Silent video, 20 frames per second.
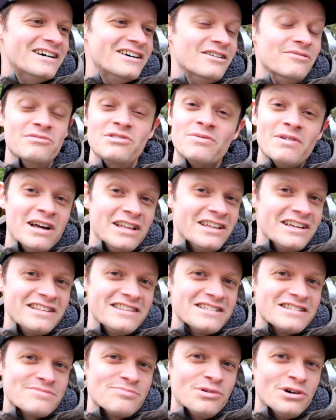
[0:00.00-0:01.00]
you might
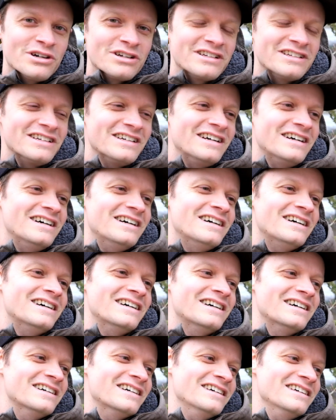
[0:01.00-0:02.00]
like this book.
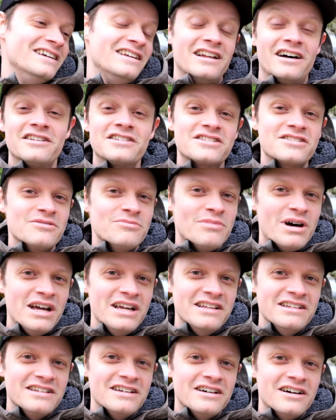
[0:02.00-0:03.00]
It also
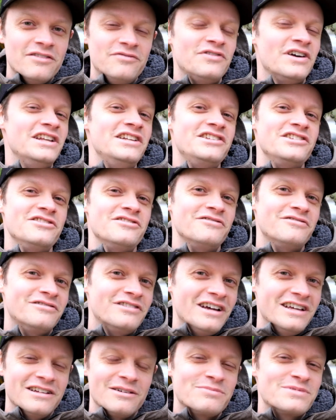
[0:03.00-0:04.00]
might offend you
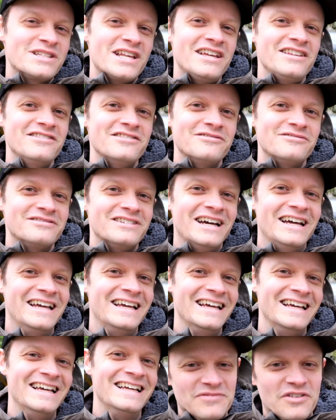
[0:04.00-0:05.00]
and upset you.
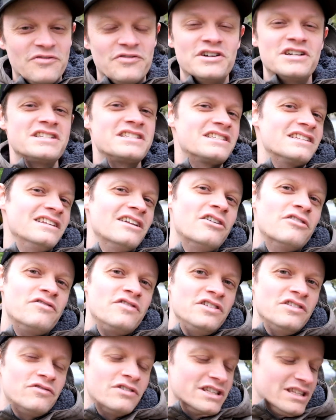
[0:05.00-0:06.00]
First, an
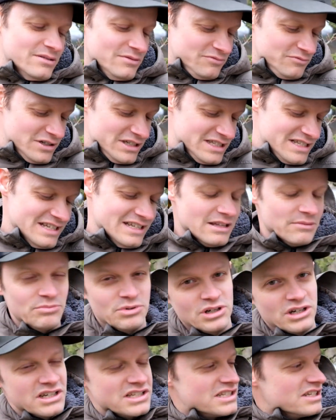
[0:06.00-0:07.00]
overview of what's in the
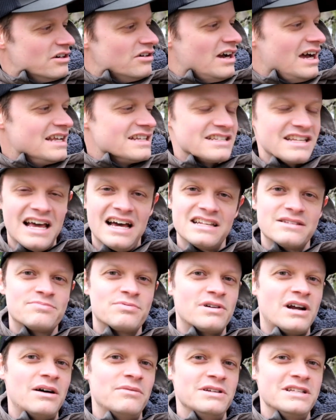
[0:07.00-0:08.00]
book. So as
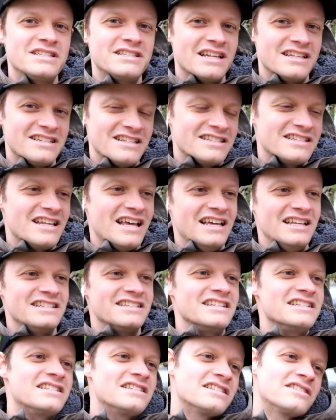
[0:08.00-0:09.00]
promised, as it
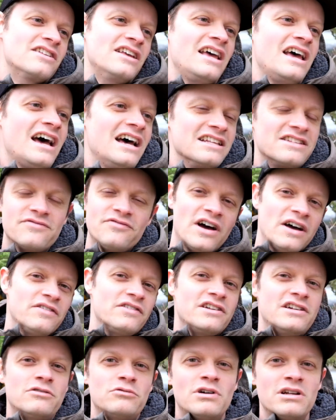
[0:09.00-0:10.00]
says, it has
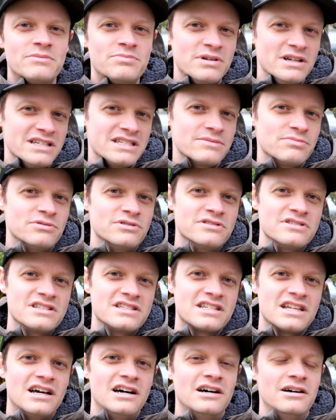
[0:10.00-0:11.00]
501
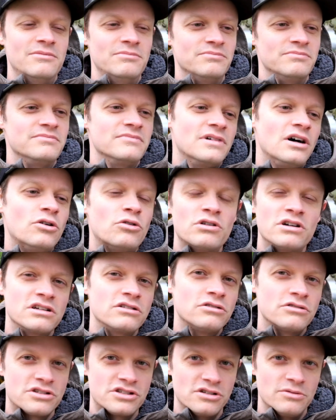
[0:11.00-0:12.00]
principles,
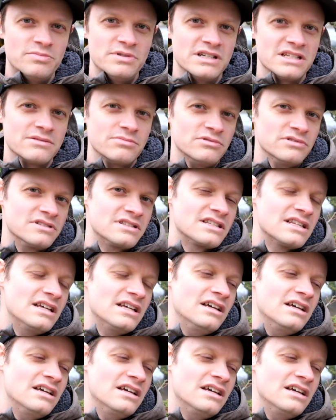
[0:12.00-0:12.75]
horticultural principles,